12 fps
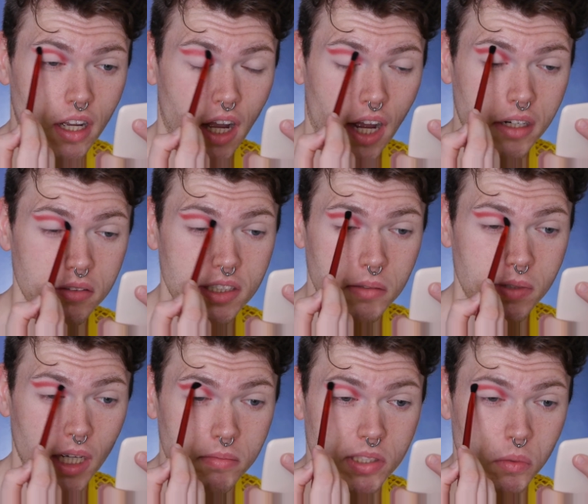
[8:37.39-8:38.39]
I know
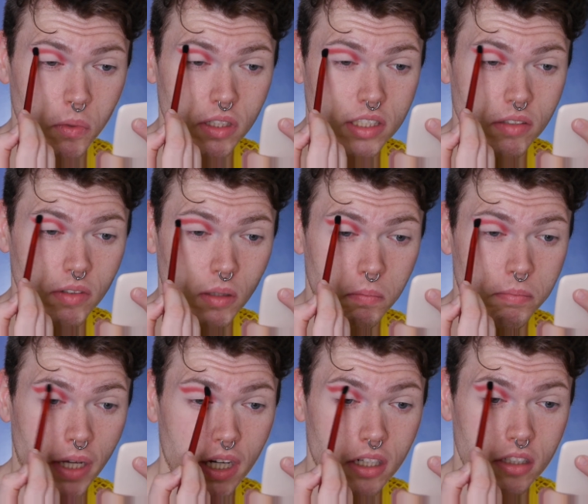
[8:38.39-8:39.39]
sometimes it works a little
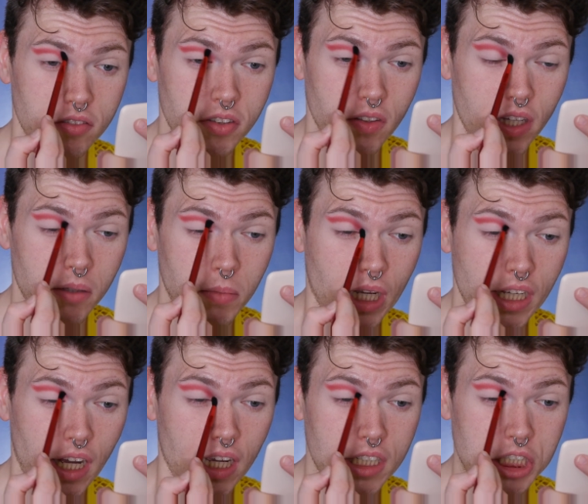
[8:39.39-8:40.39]
better for like my
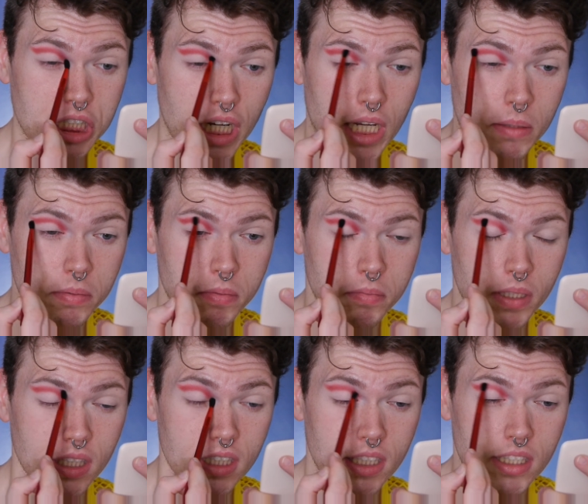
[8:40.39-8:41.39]
eye shape, but